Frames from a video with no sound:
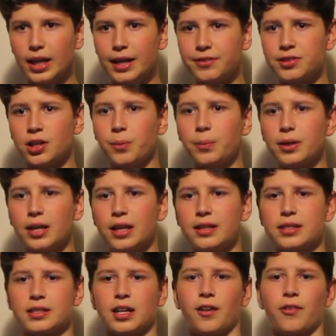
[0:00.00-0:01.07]
If someone can
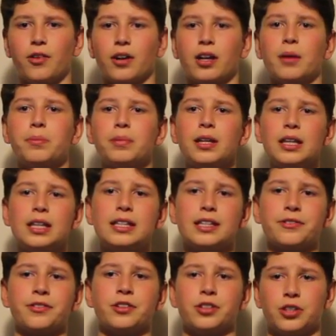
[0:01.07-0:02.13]
discover a completely
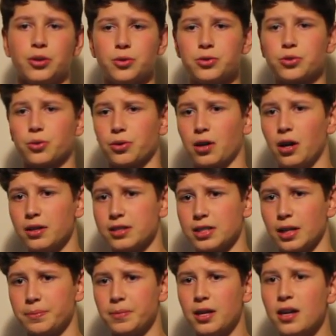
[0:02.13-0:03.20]
different use or
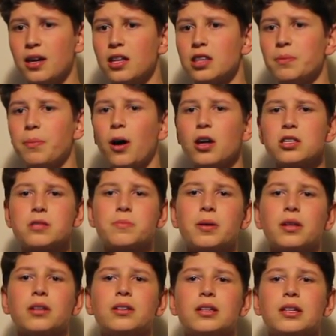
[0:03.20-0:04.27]
concept, the
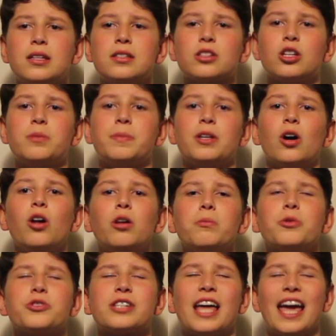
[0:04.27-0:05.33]
possibilities could be
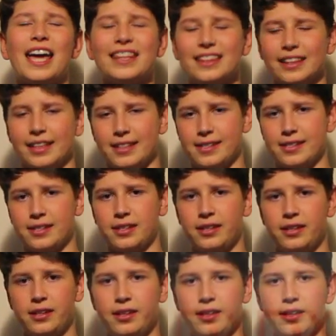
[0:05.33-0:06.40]
almost endless.
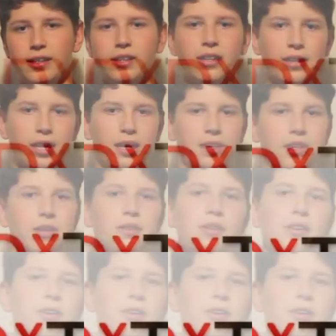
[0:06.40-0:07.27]
Thank you.